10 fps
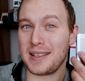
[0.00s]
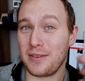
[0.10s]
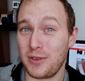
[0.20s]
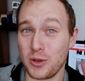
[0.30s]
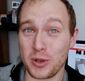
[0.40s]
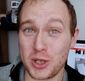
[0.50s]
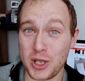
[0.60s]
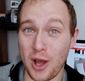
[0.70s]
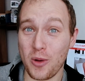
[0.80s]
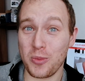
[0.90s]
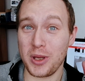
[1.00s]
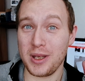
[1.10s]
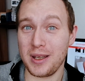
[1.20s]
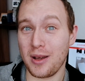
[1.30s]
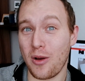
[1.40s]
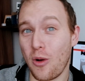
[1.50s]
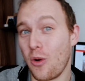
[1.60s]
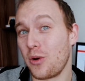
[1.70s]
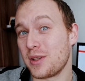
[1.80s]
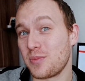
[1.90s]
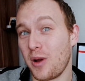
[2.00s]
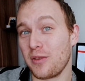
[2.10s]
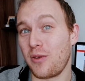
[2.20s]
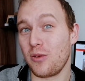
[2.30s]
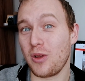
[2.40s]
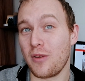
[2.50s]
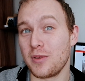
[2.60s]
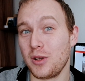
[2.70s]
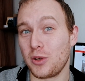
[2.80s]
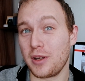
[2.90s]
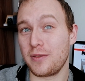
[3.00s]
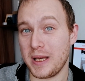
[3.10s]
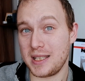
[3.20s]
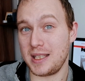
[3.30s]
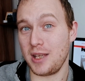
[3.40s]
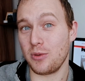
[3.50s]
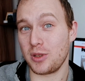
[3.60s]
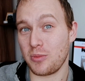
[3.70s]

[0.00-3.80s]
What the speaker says: If you're a Xiaomi or a smartphone lover looking for the best deal on the